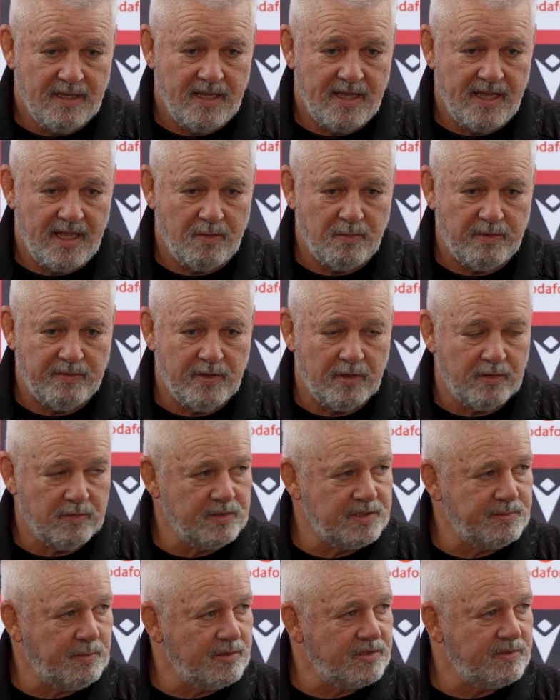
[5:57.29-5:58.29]
and we've got a
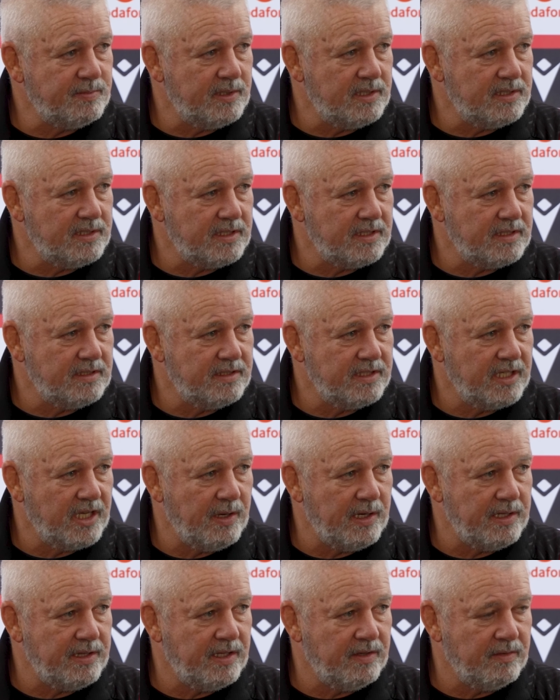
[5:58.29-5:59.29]
responsibility to
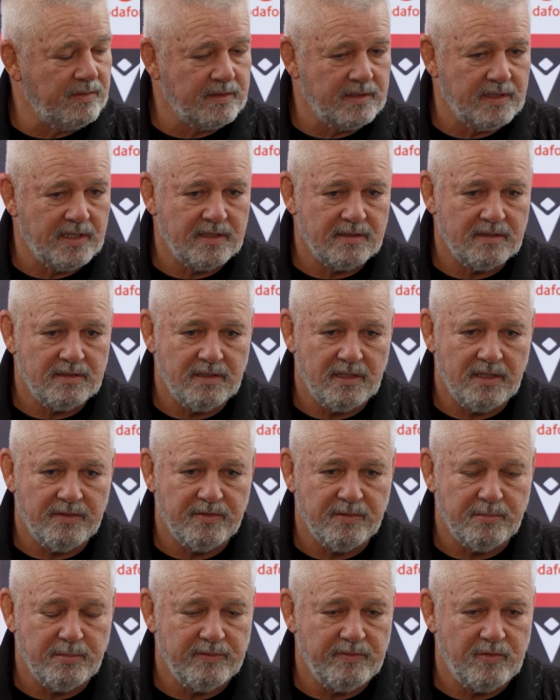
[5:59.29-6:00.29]
go out there and, and
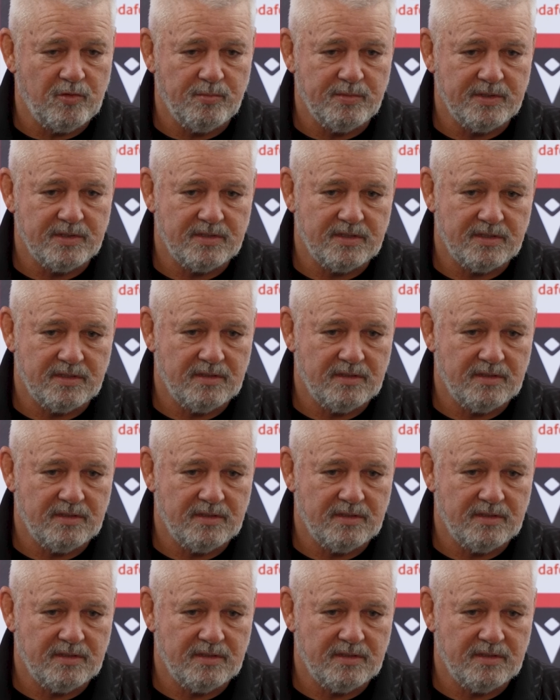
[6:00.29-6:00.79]
deliver a performance.